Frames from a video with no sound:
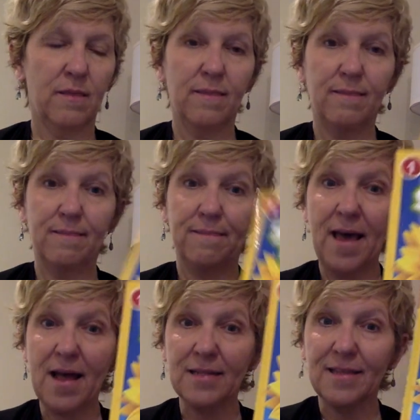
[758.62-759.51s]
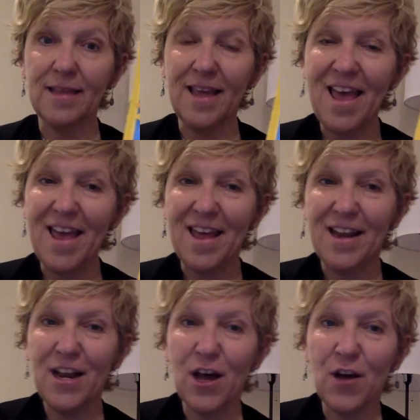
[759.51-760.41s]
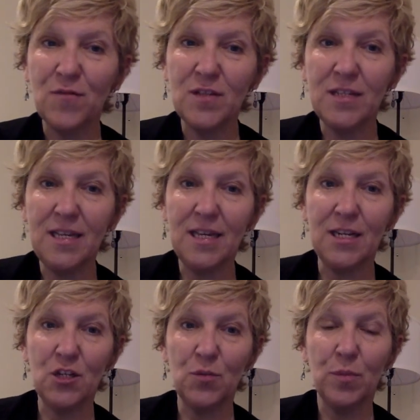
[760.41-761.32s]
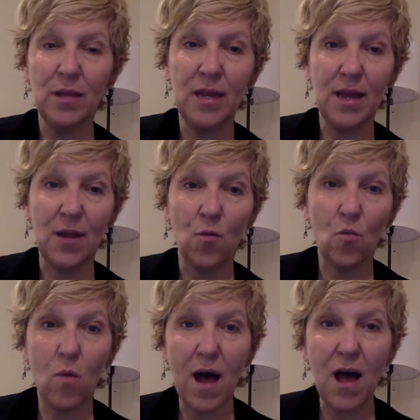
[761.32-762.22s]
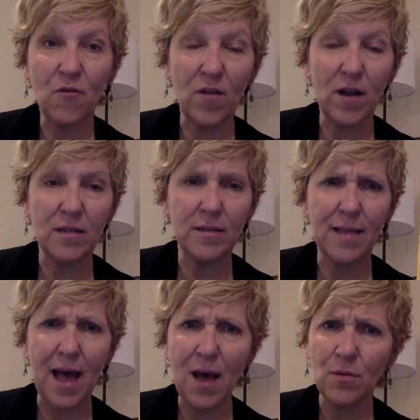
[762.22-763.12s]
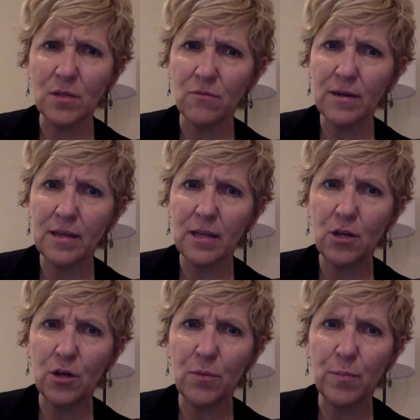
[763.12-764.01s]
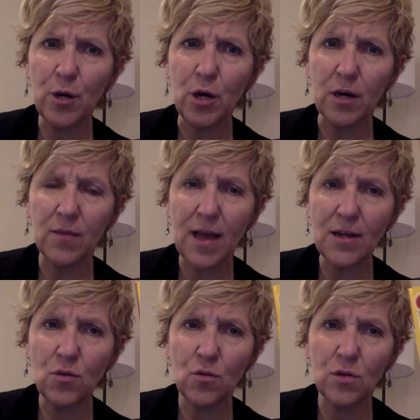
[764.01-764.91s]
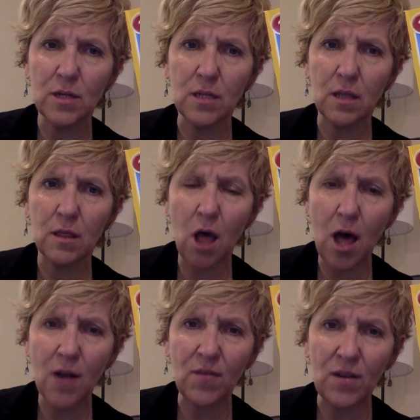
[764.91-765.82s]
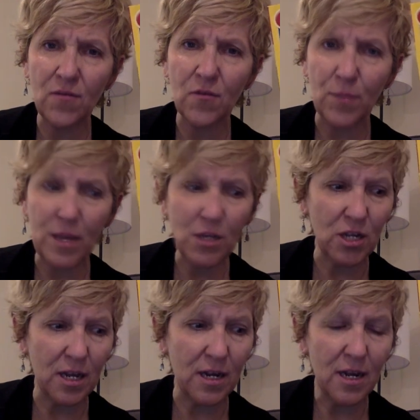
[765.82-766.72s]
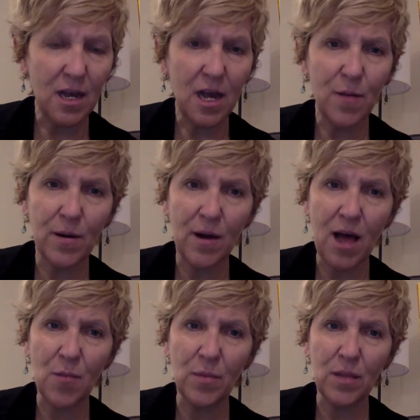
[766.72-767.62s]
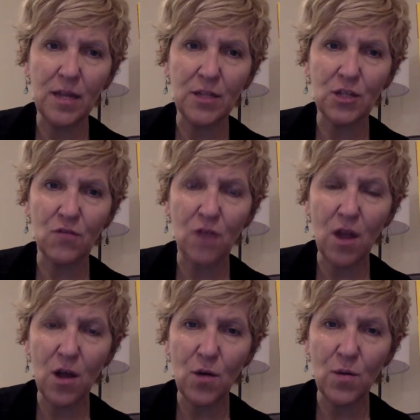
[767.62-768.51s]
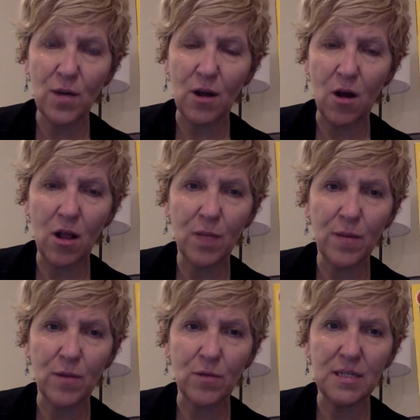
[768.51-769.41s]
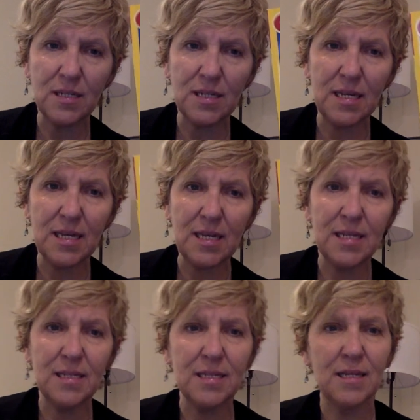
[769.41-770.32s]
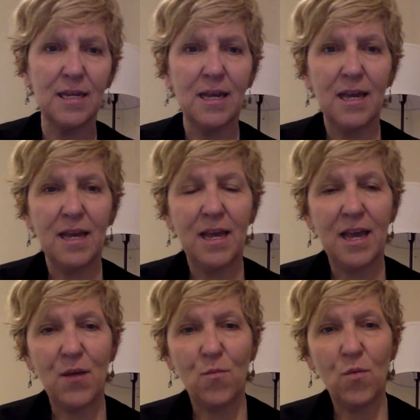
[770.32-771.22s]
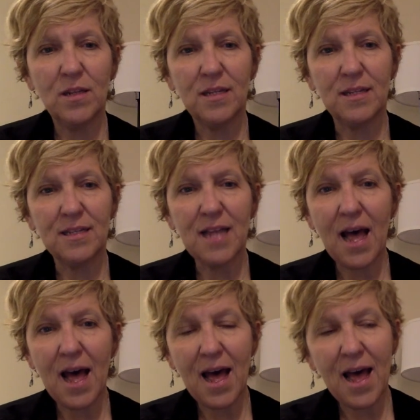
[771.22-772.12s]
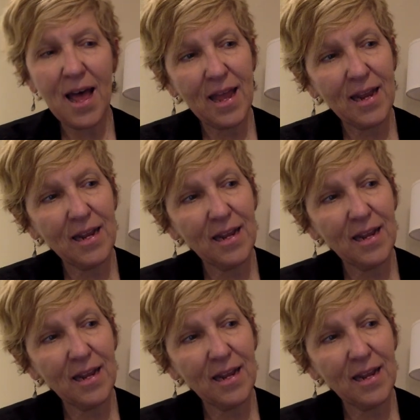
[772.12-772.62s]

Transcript: And that's the end of Seed to Plant. Wow, friends, that was a really good book. That told us a lot of information about how plants grow and all about seeds and what's inside.